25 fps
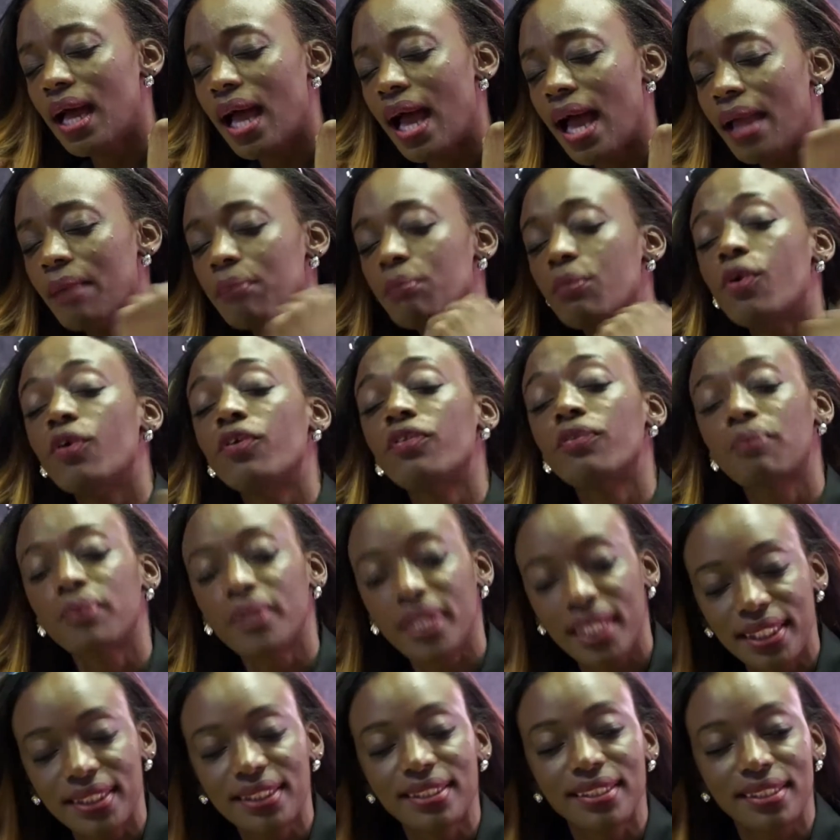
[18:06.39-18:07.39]
I'm both
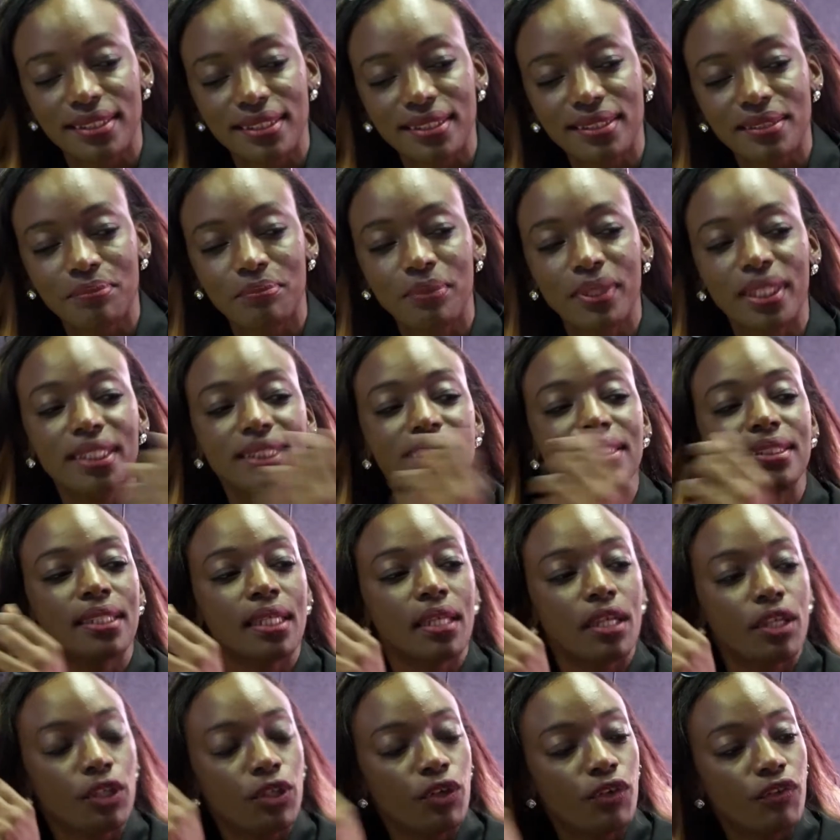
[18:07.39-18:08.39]
places, but
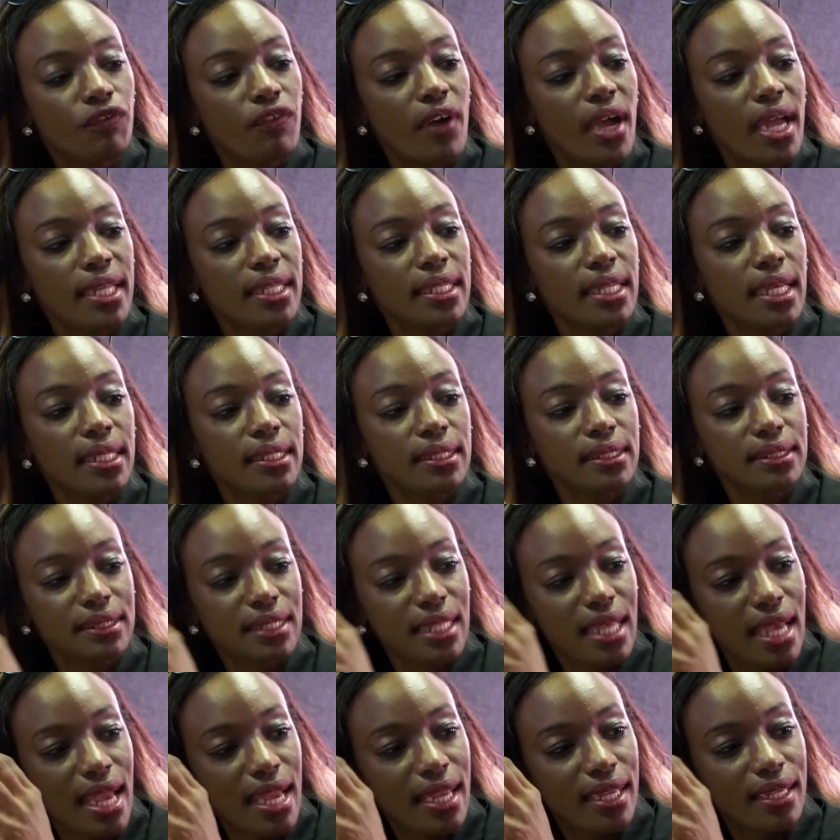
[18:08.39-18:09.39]
you find that
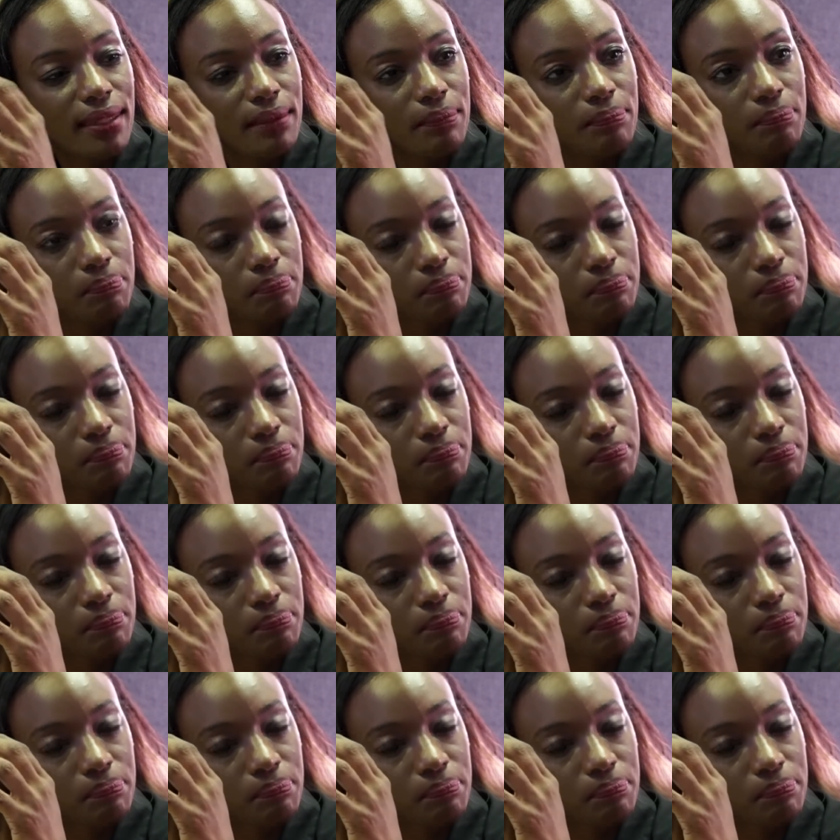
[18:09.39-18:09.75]
I